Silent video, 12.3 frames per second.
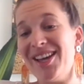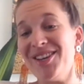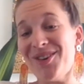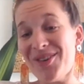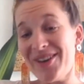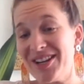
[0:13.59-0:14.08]

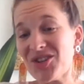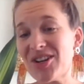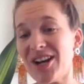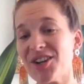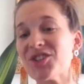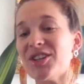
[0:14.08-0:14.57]
Your
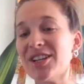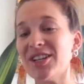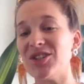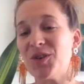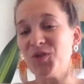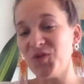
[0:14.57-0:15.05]
introduction
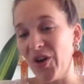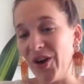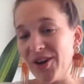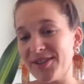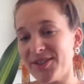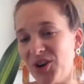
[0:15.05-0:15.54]
is your
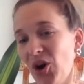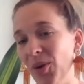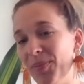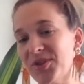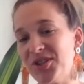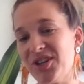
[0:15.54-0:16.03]
first
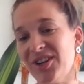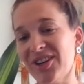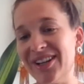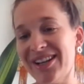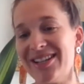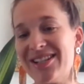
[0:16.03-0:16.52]

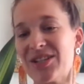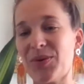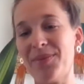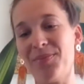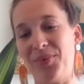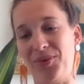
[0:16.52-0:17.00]
opportunity to
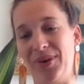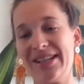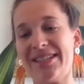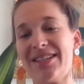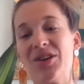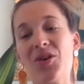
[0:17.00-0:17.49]

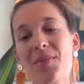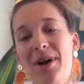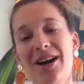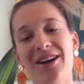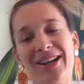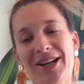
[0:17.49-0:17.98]
impress your
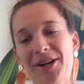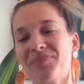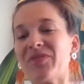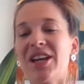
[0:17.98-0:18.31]
marker.